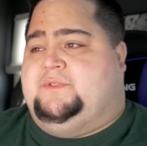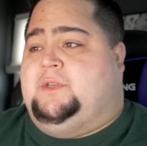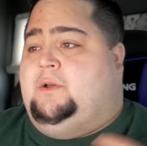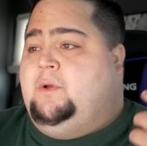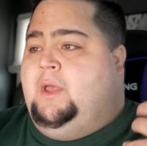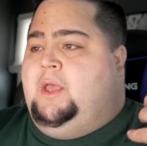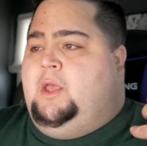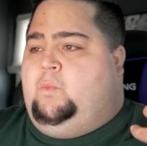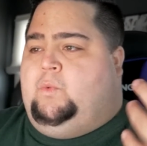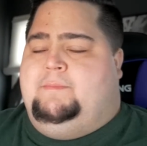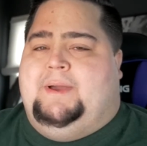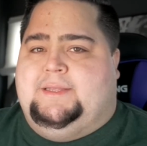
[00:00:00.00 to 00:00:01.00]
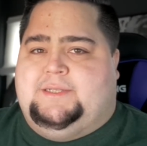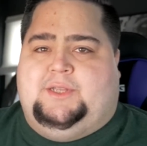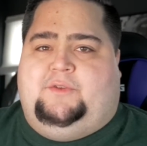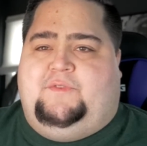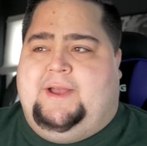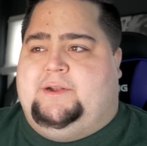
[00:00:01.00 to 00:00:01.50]
So we might
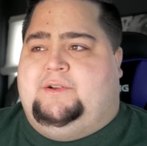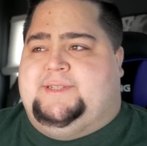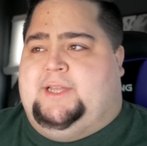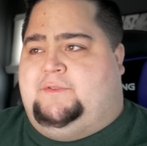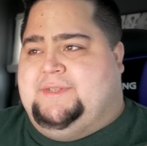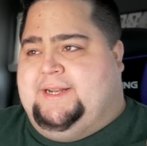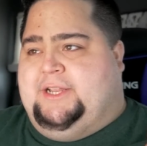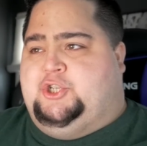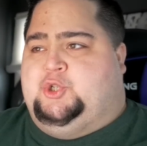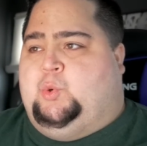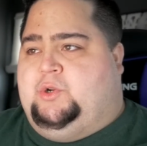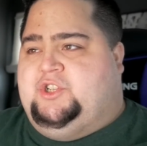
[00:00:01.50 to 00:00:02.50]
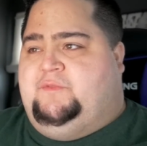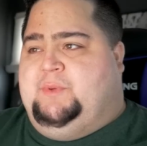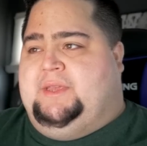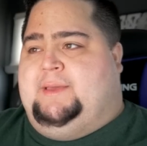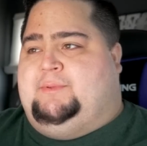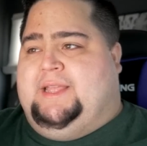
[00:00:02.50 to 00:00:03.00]
still find ourselves in a shortage of
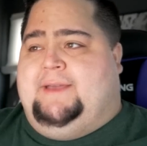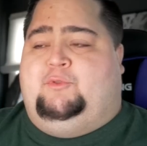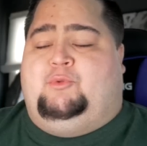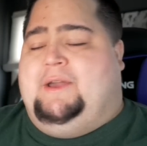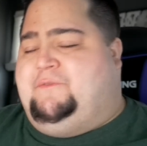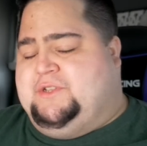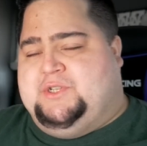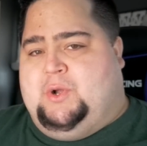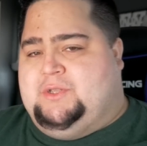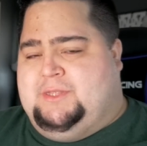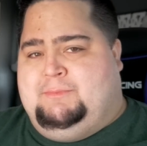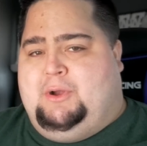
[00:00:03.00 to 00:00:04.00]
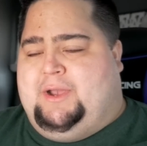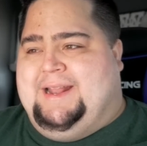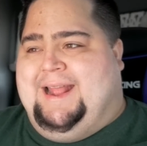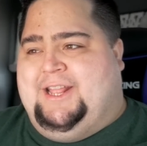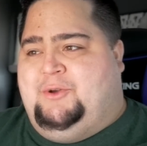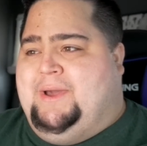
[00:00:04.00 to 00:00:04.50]
being able to have graphics cards in the market
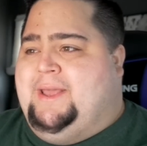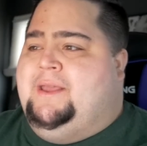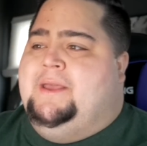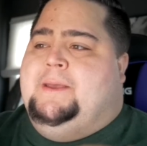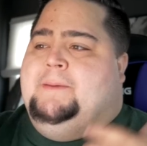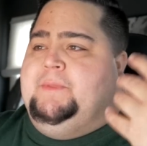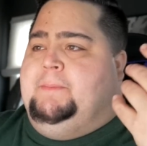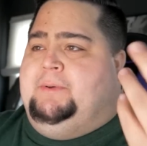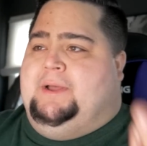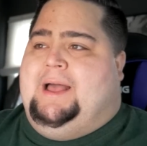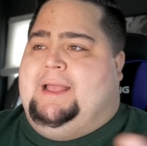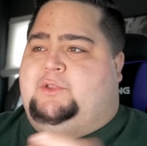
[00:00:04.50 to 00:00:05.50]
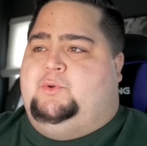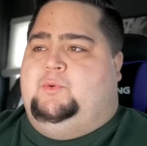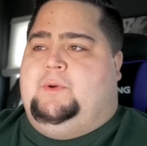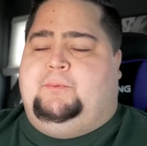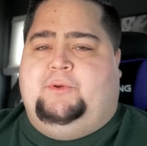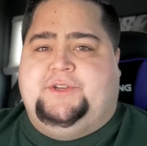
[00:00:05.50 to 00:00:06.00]
anyway, but I do
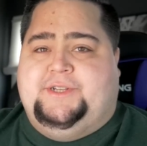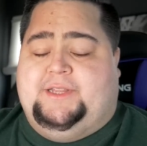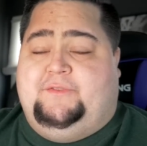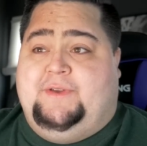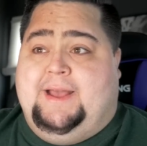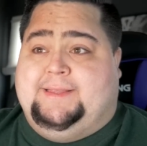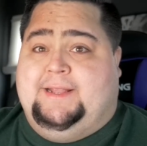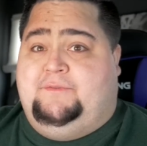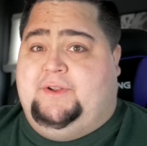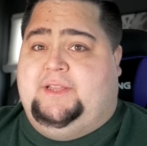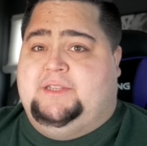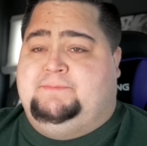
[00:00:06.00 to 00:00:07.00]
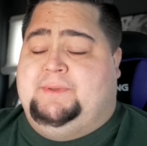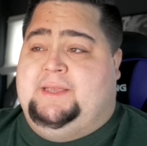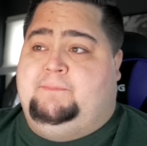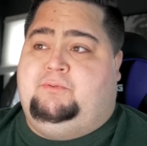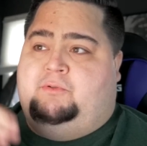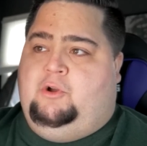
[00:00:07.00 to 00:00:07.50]
appreciate the fact that NVIDIA is
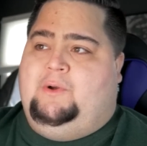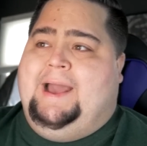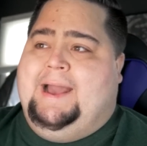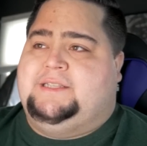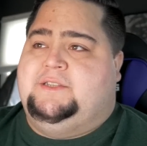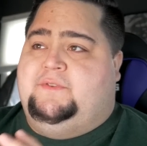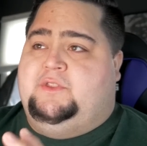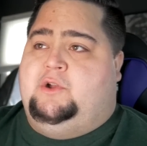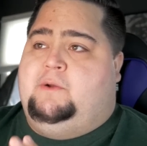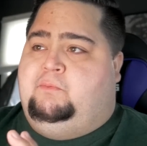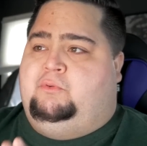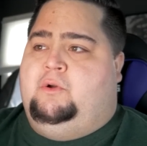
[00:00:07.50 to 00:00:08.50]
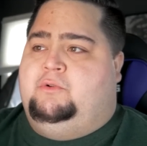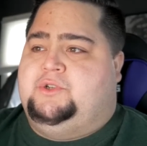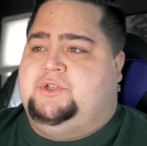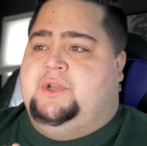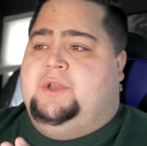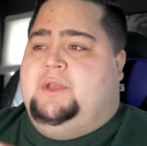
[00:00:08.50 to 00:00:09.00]
being proactive in their
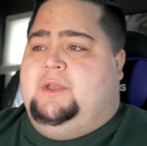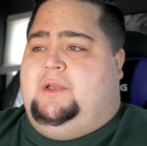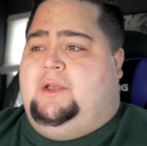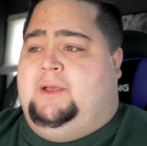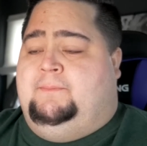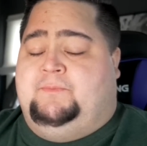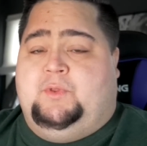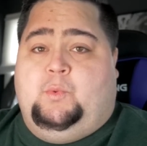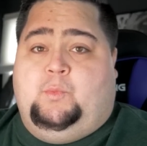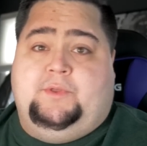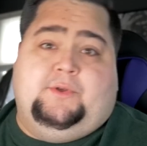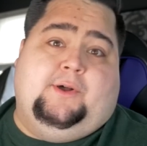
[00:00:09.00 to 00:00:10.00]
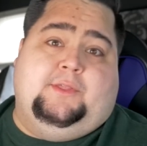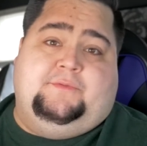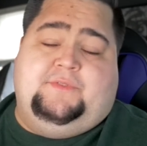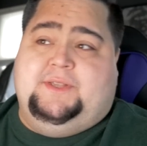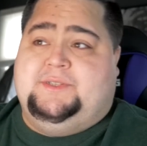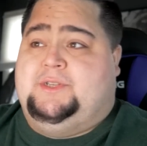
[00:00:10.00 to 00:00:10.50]
approach um, with all
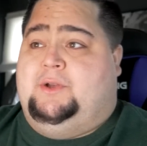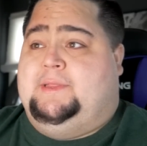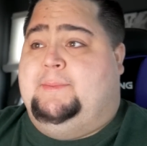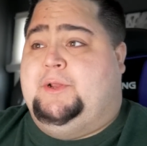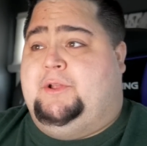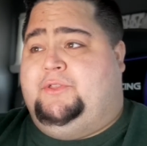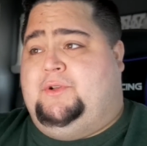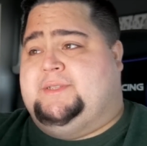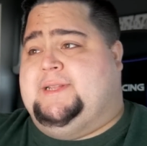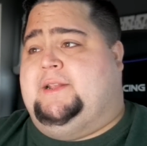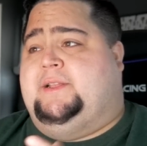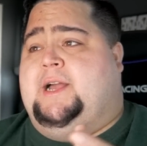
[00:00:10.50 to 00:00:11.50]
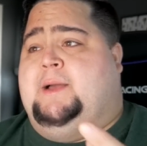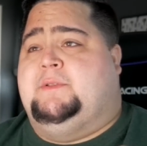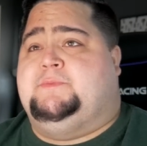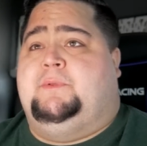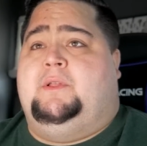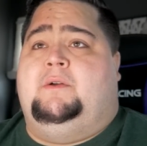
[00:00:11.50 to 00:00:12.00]
of this. So let me know your thoughts down in the
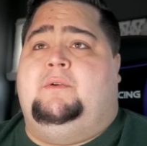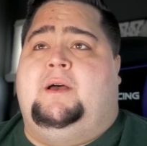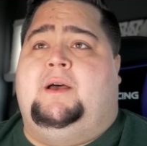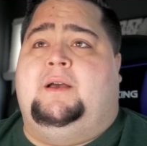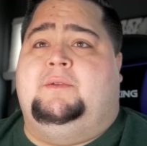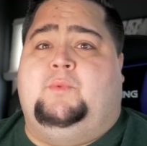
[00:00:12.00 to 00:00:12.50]
comments below on